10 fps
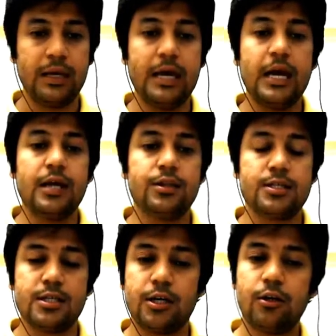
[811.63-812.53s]
The
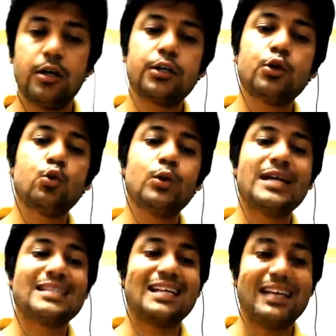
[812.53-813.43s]
circular queue is a
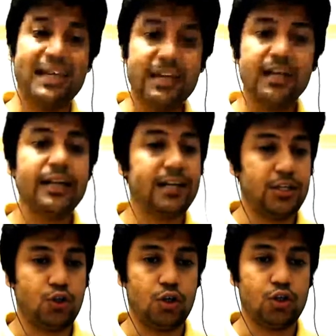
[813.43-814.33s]
linear data
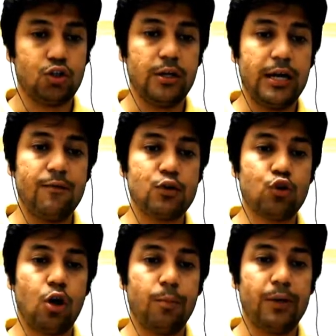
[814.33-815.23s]
structure in which
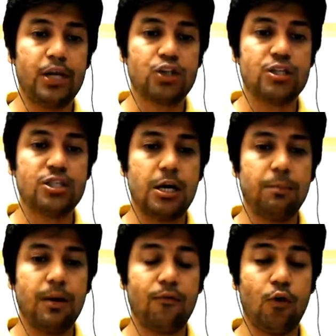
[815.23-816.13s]
operations are
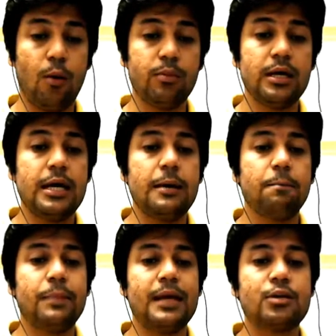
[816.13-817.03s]
performed
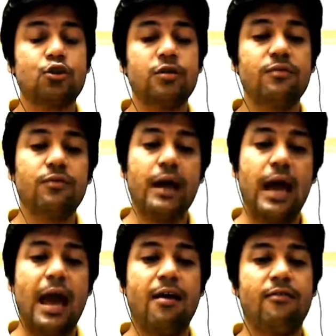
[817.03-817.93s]
based on
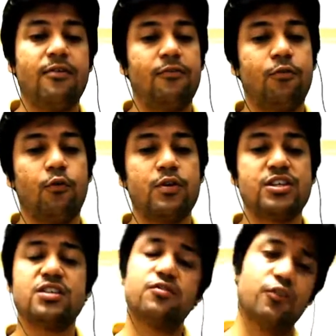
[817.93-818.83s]
FIFO, which is
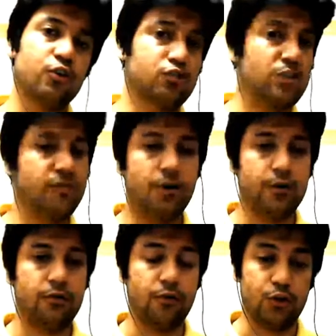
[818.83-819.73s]
first in,
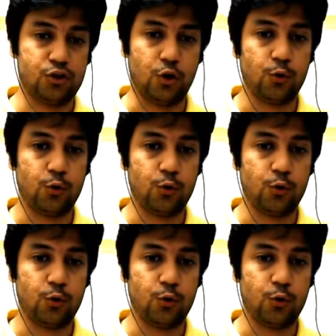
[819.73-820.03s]
first out,